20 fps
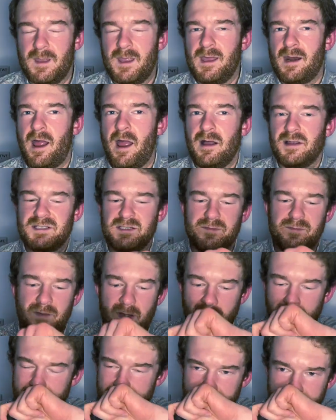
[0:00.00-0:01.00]
And I also
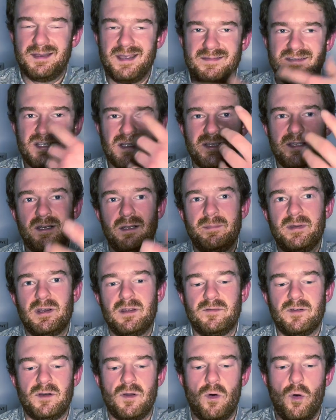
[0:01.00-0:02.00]
find it gives a little bit
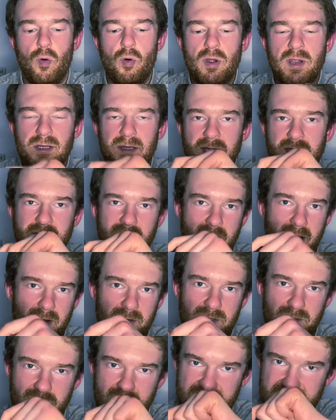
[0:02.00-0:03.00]
of an oily
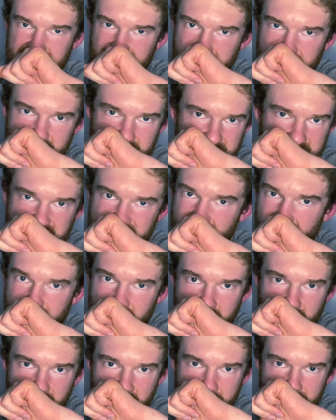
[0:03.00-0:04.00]
characteristic to the scent
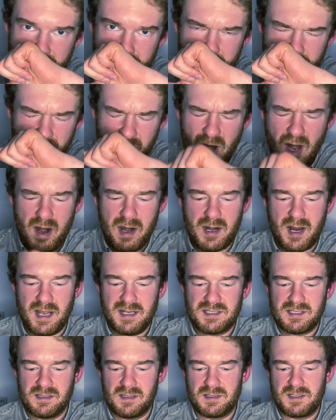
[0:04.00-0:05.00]
here. Very
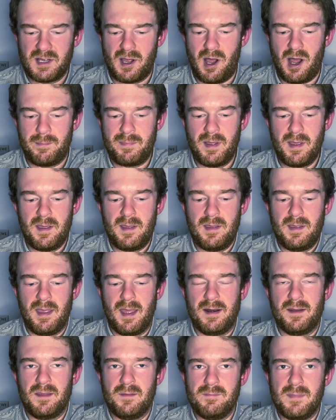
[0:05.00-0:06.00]
nice in the top.
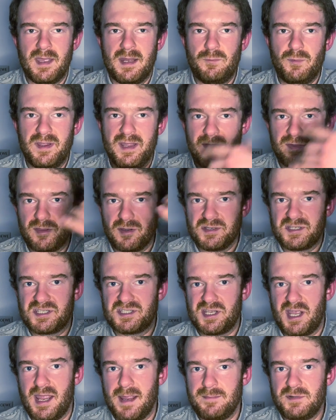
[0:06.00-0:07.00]
And in the mid, we get those
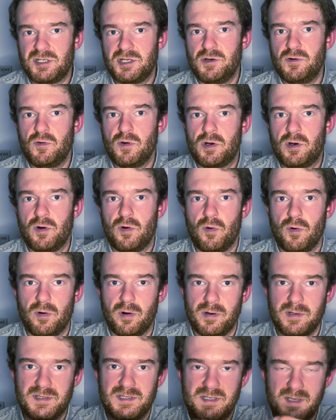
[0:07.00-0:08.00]
same two
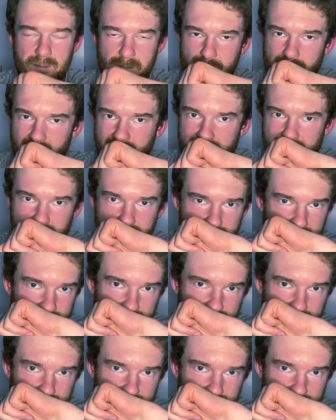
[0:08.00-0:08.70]
accords, but